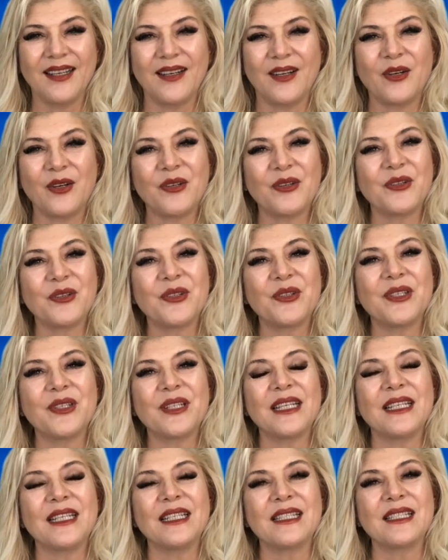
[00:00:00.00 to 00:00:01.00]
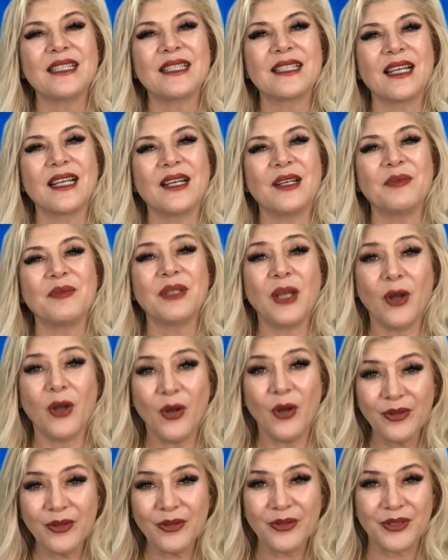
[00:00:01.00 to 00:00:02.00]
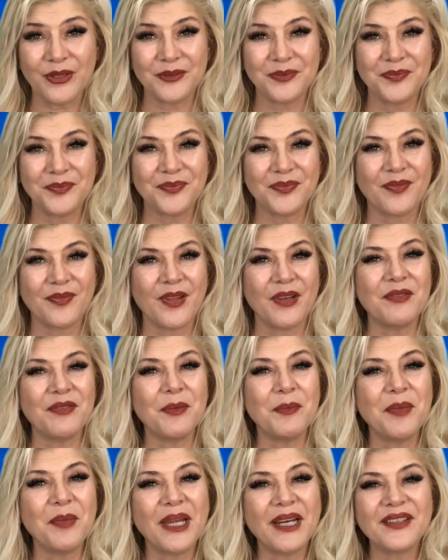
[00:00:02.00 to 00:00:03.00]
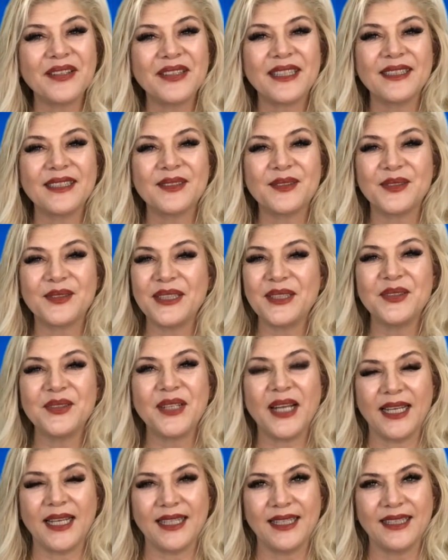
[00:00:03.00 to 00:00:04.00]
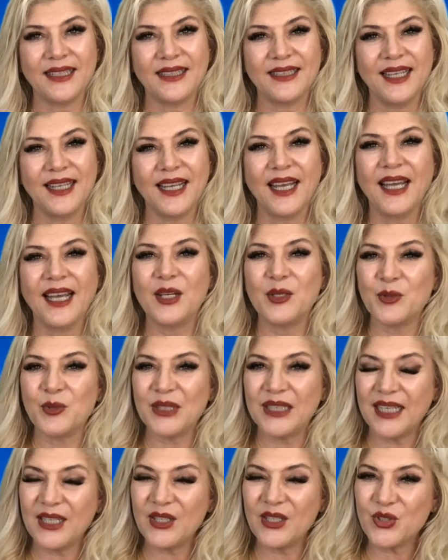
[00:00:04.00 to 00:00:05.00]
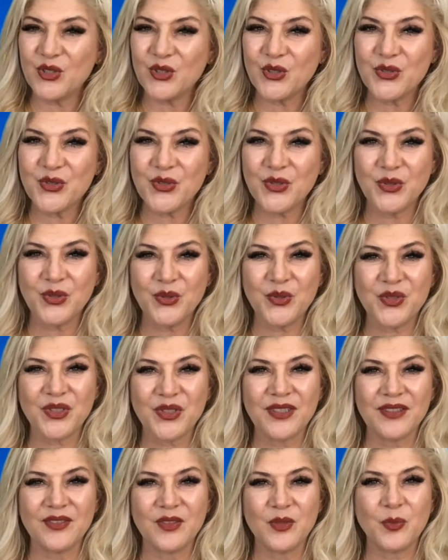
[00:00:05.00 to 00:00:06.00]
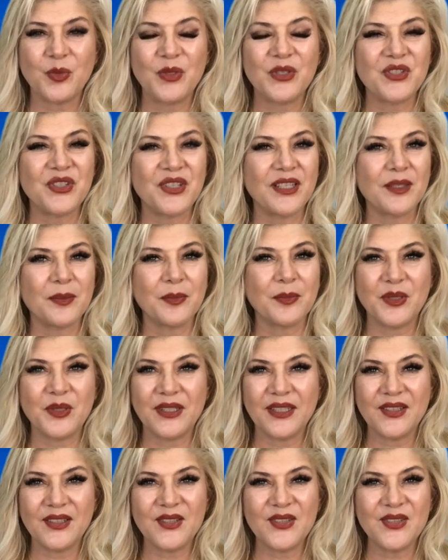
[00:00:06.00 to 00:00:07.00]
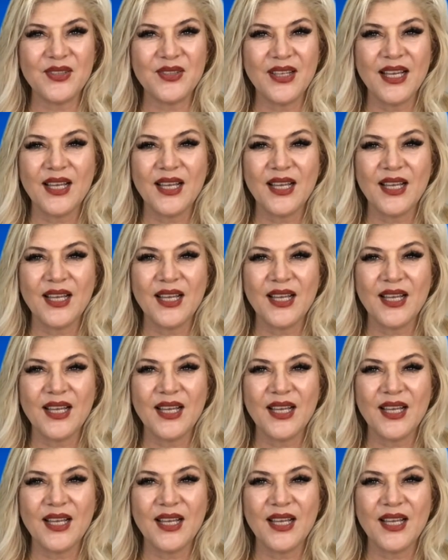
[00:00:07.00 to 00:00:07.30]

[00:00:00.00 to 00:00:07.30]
Arthur is the author of American Reunited, a relational solution to bridging the political,